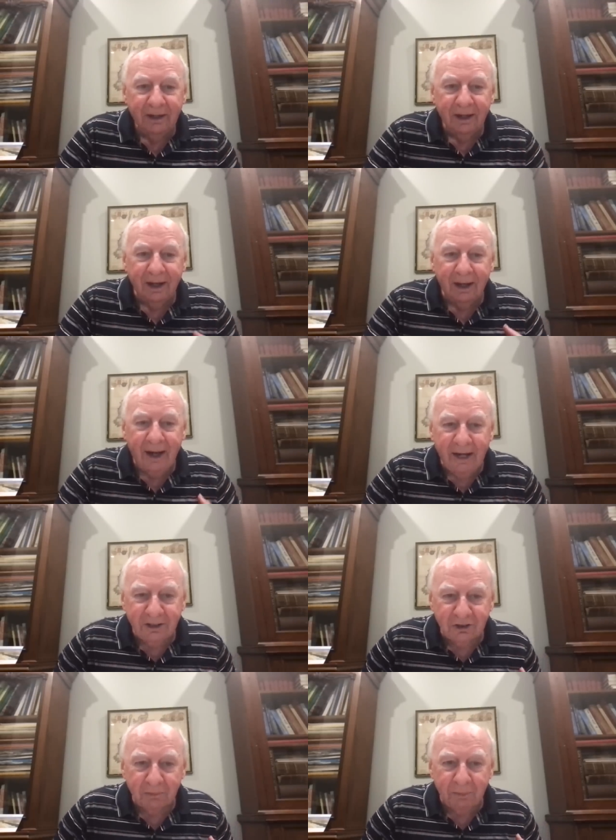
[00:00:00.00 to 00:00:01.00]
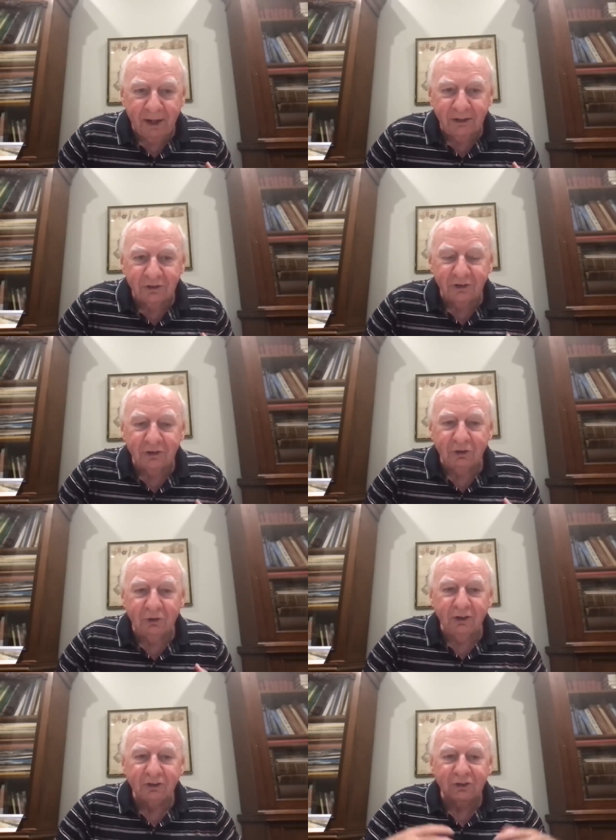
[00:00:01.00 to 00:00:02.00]
uh, aches and pains in the
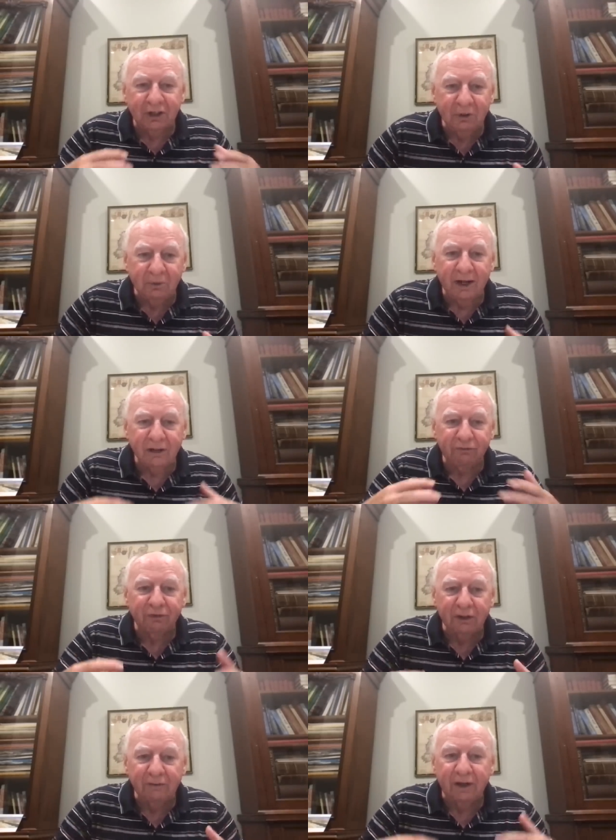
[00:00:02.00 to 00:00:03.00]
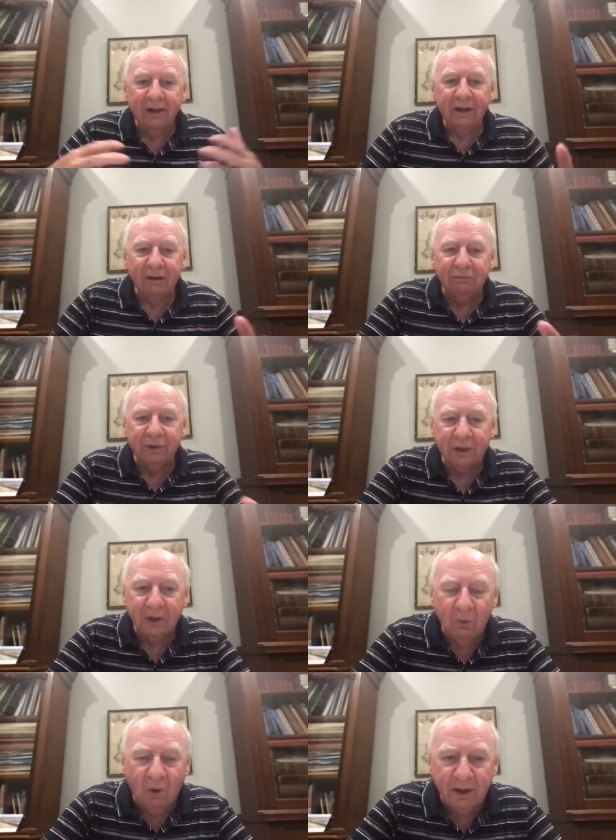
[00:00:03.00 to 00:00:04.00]
joints, skin rash, fever, and feeling
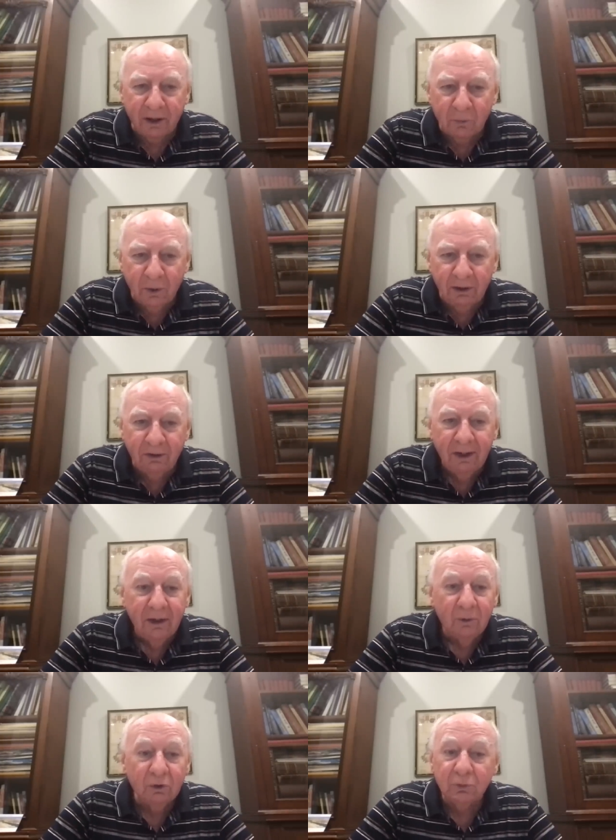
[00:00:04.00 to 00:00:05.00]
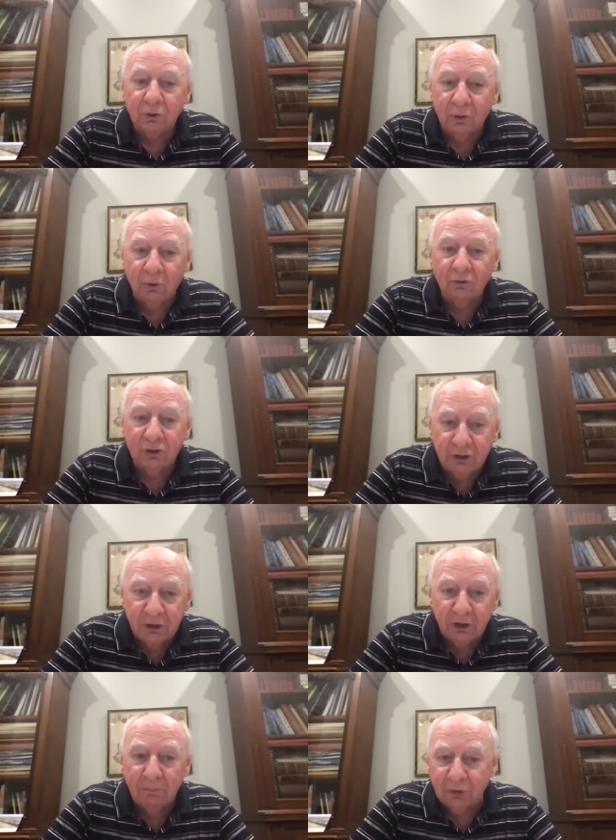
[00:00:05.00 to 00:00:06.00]
quite unwell, which was called
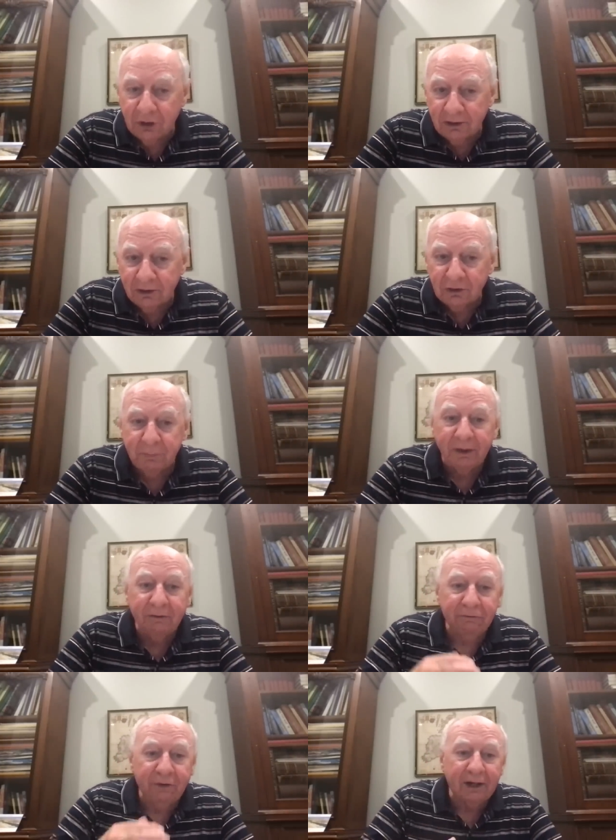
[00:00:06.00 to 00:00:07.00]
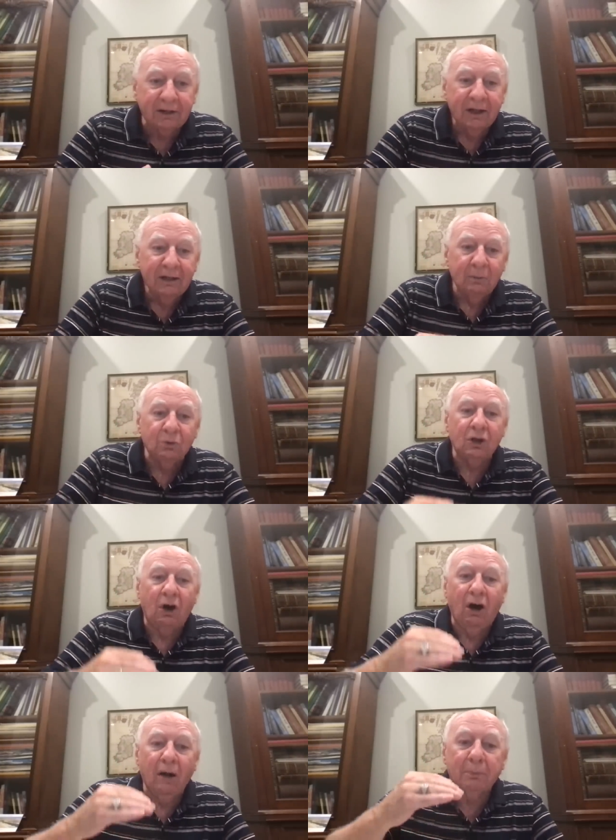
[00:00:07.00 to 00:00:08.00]
serum sickness. But in fact, it was a
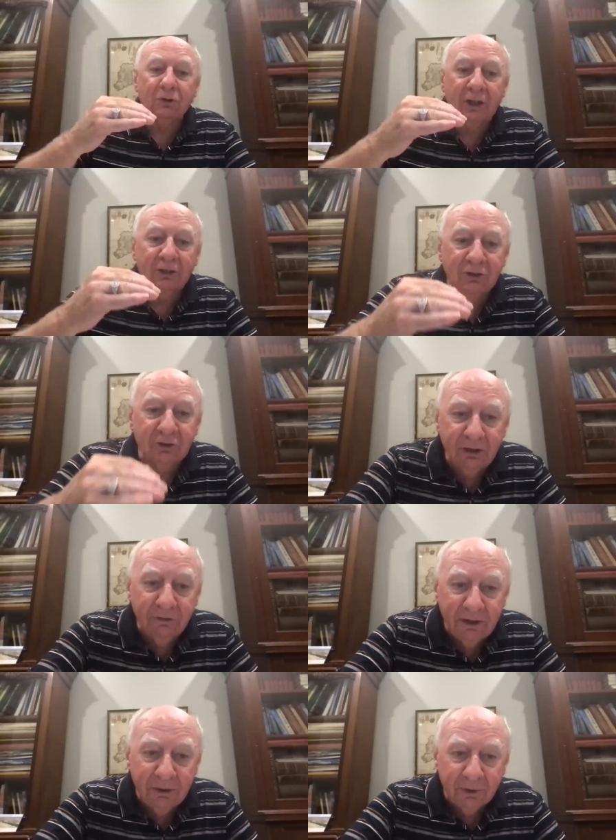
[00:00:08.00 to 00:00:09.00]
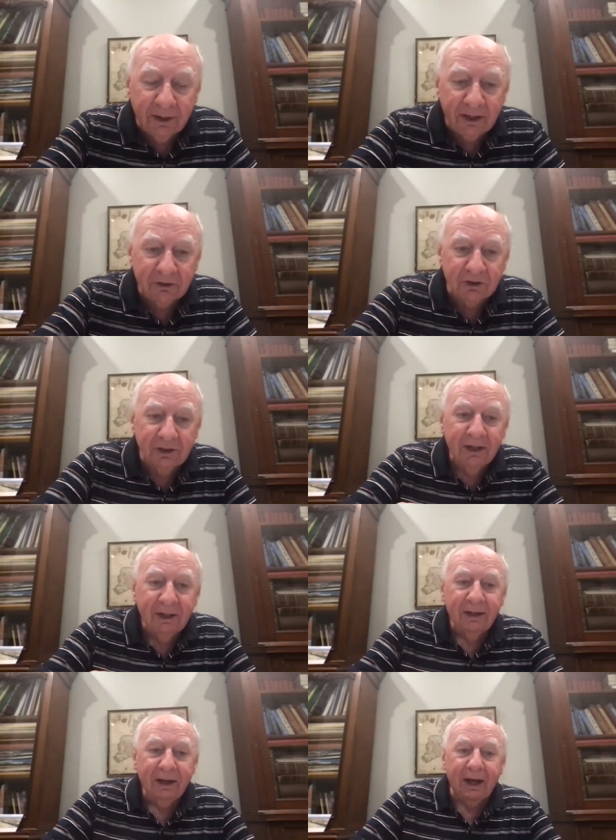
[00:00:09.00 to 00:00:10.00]
hypersensitivity reaction
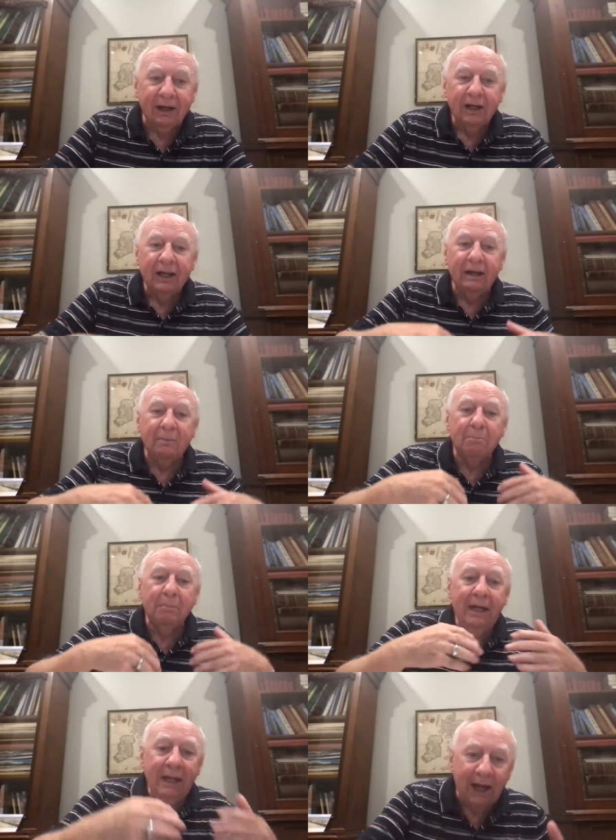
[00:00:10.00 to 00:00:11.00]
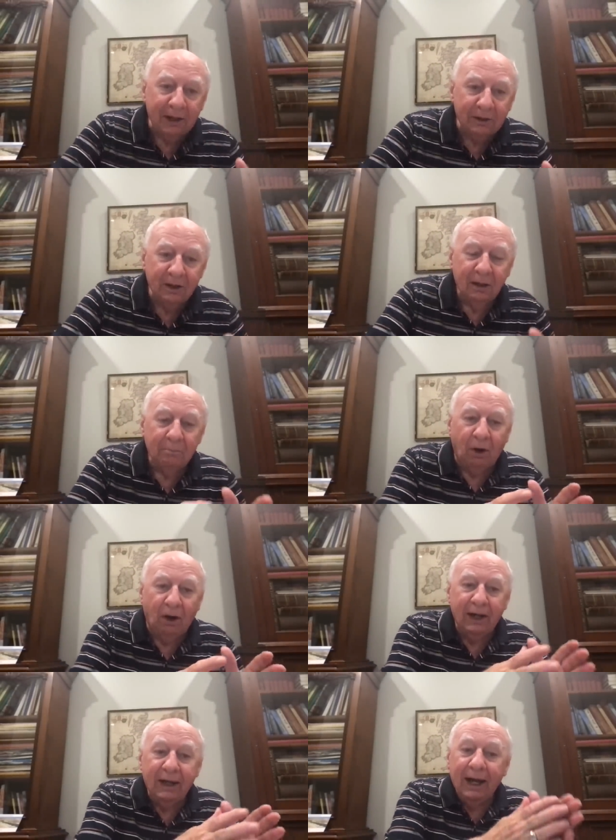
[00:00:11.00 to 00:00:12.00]
uh, mediated
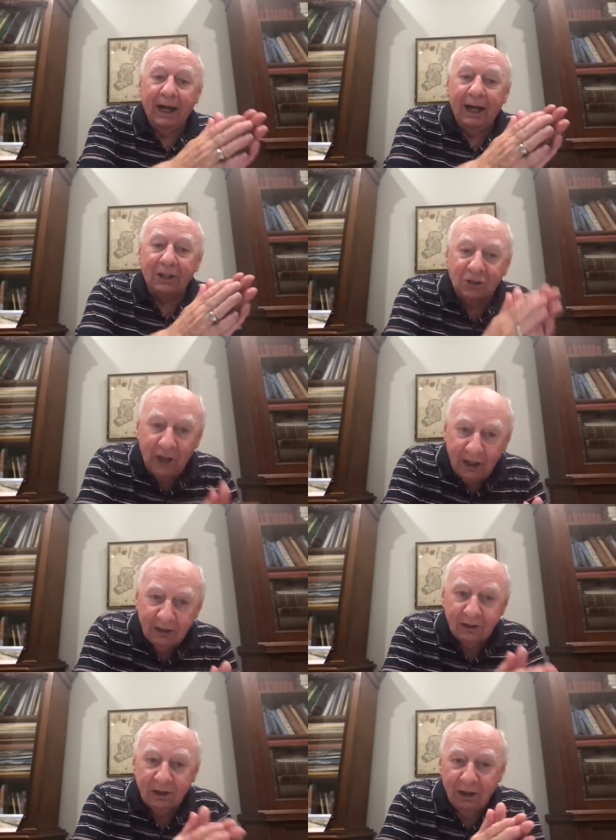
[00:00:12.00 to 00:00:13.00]
by a second